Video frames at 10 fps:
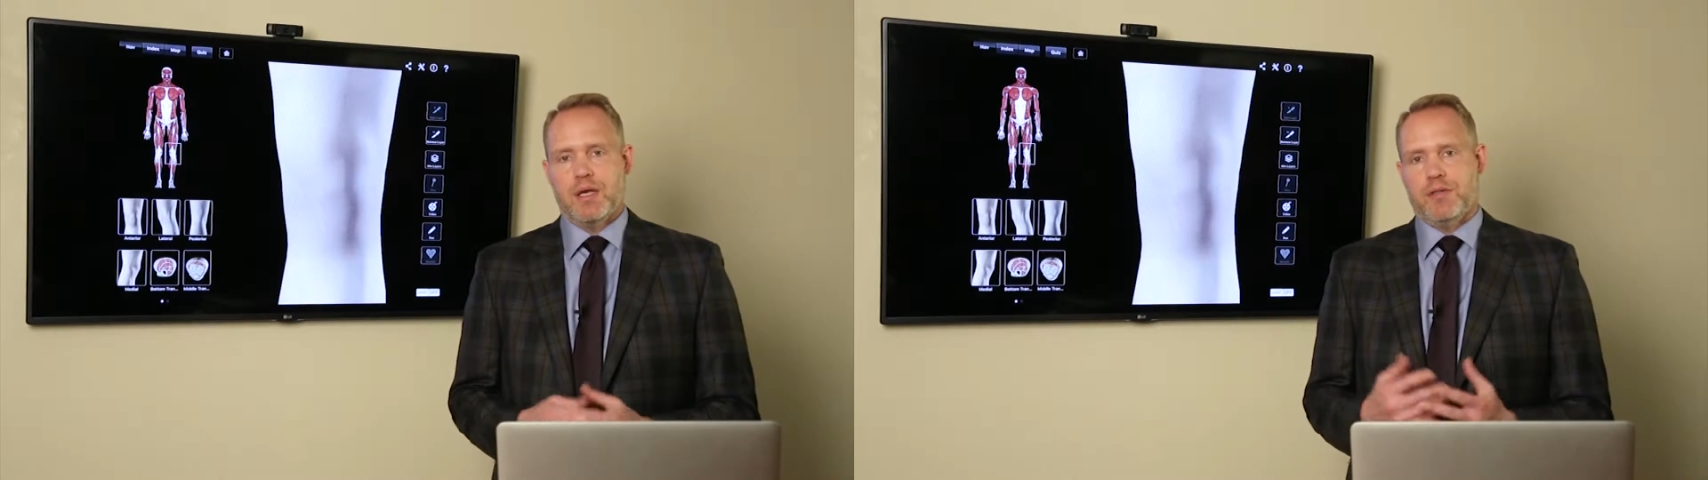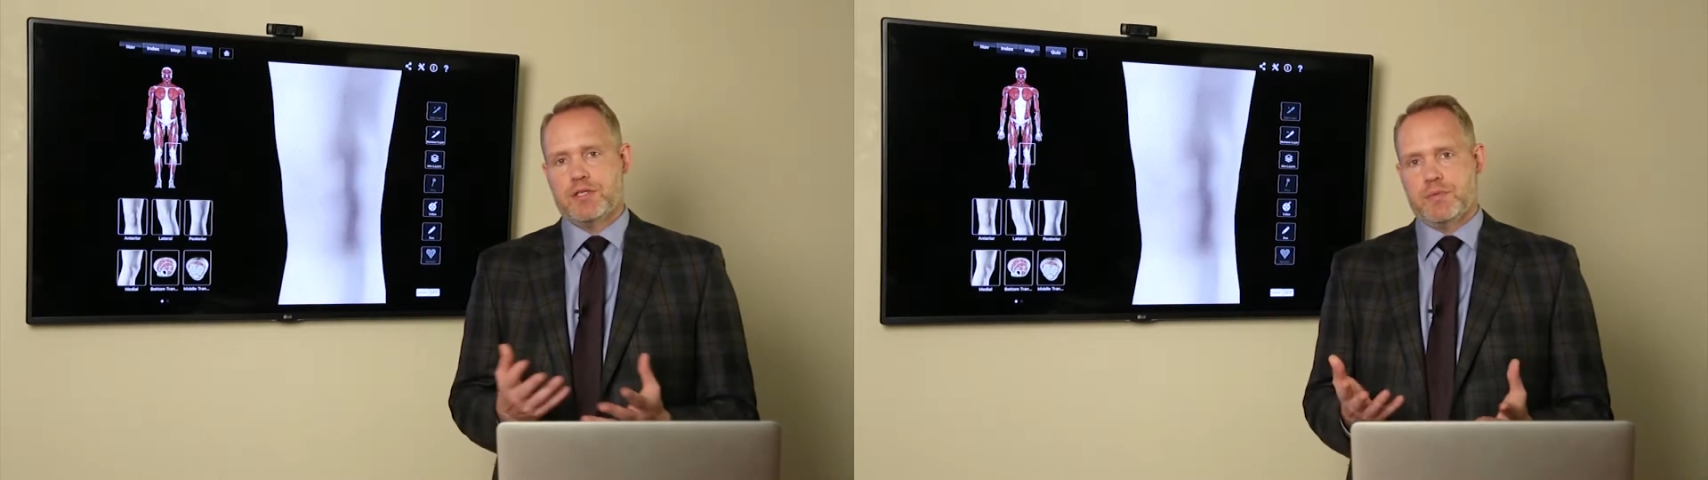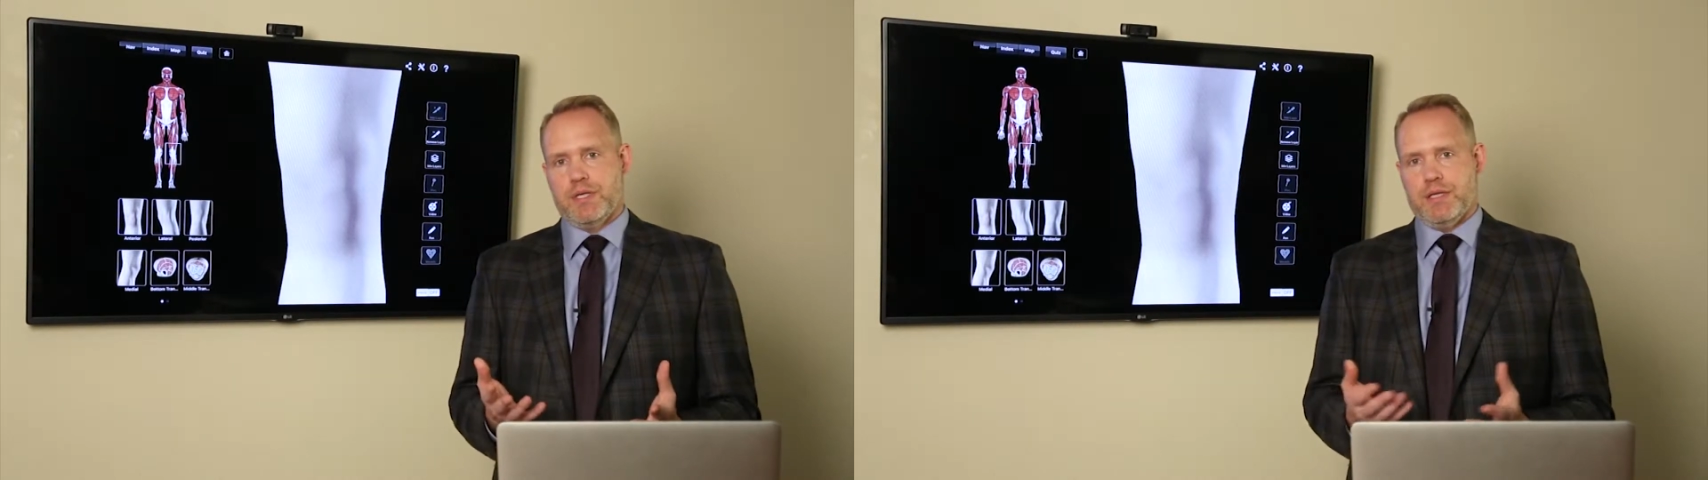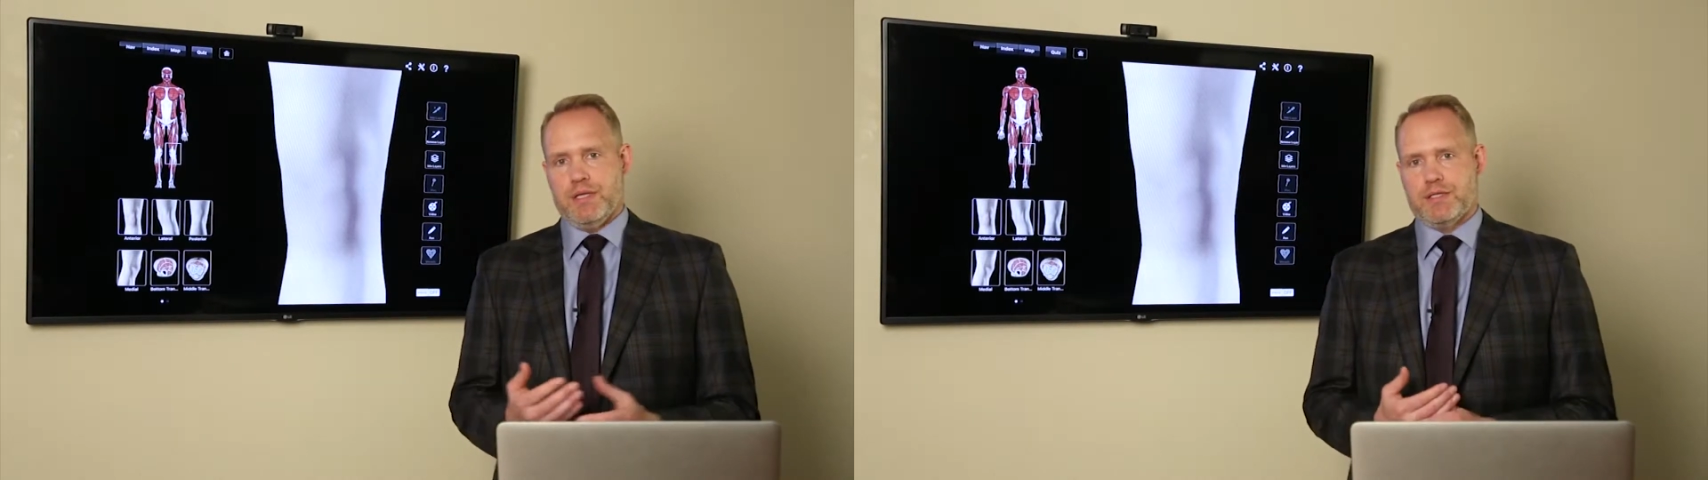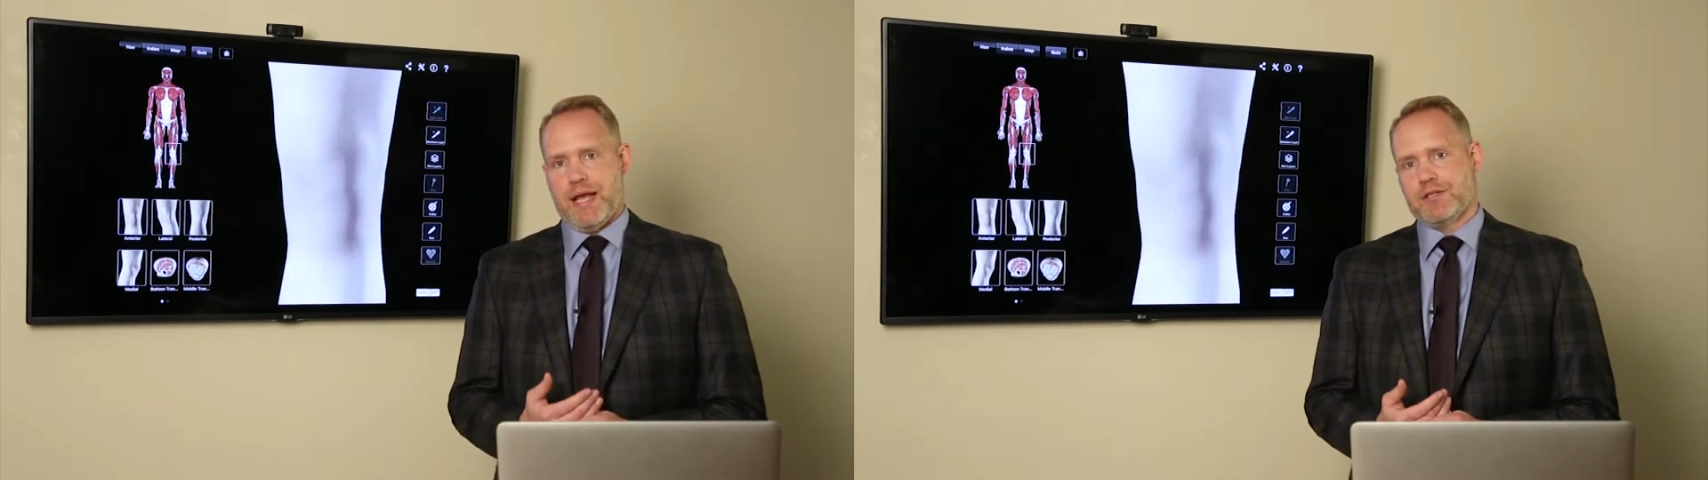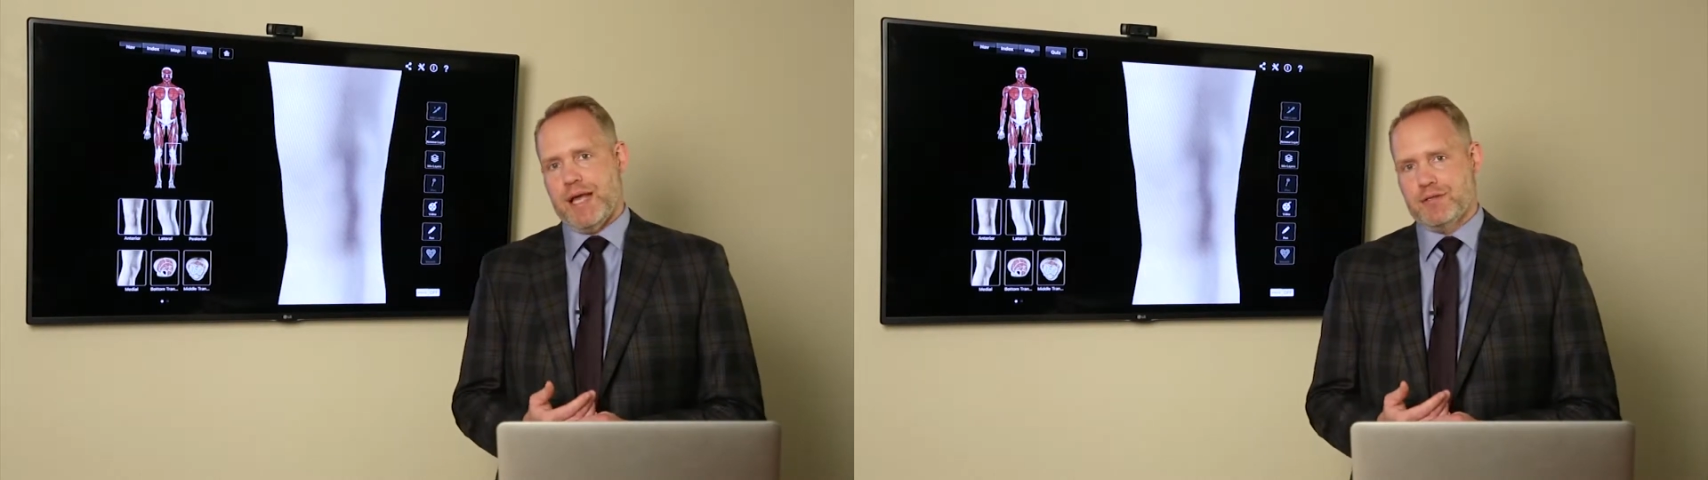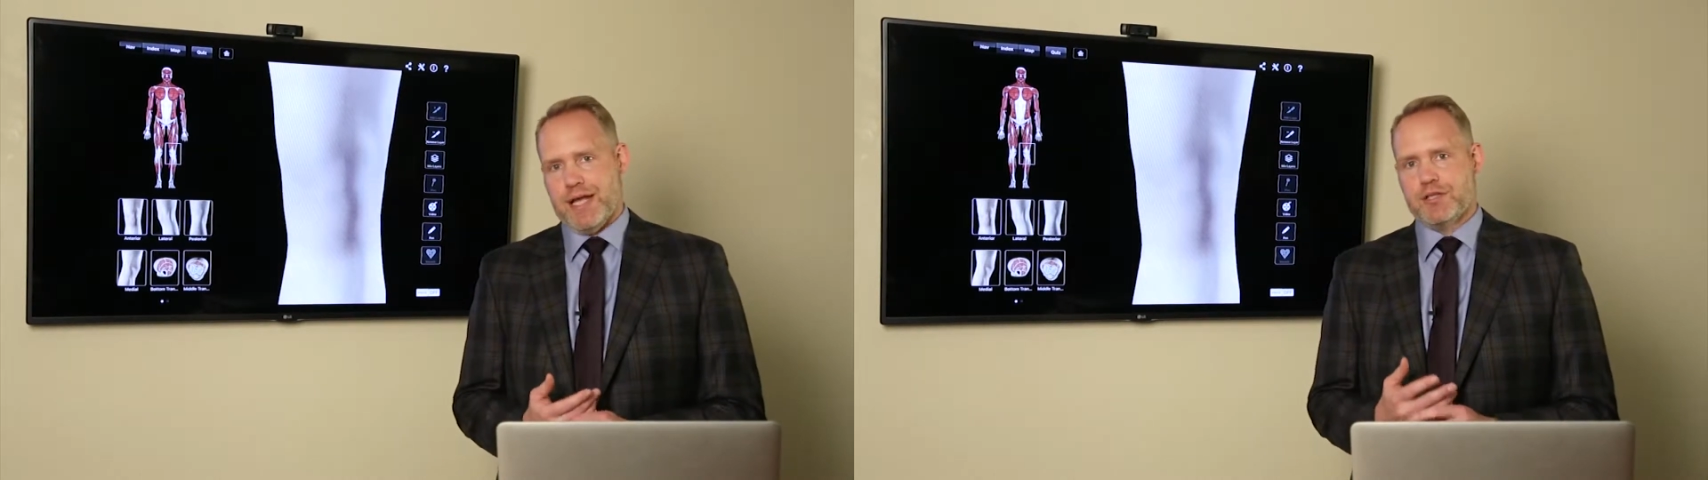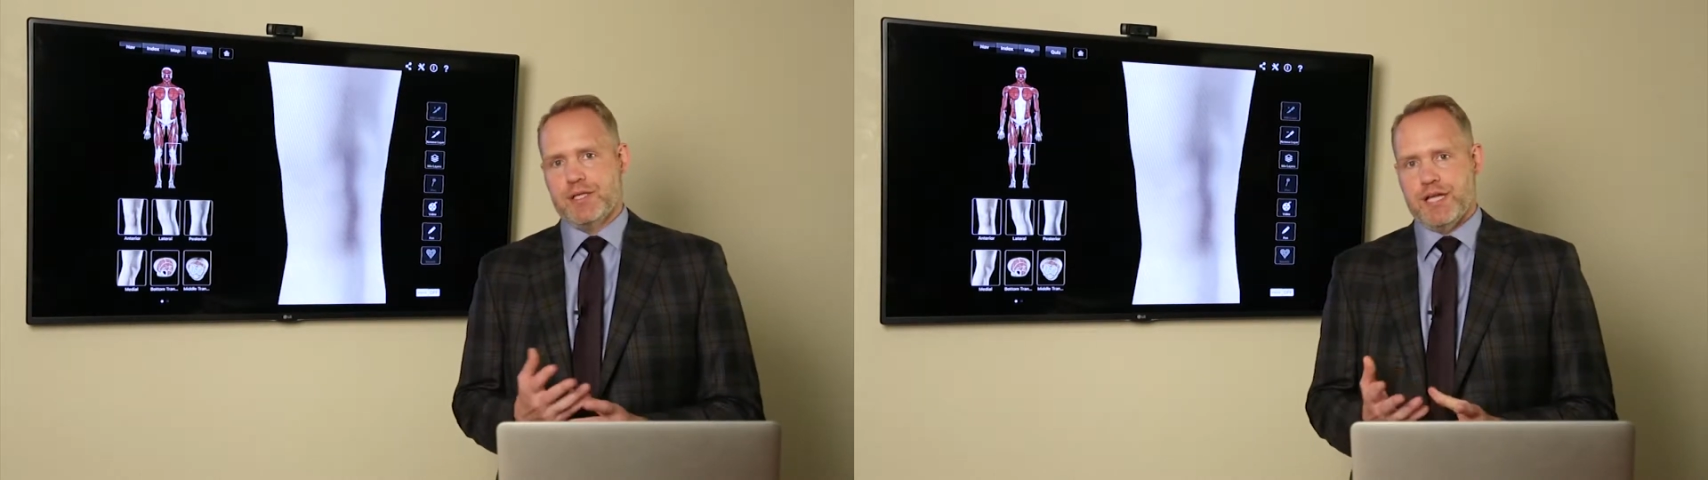and this one is actually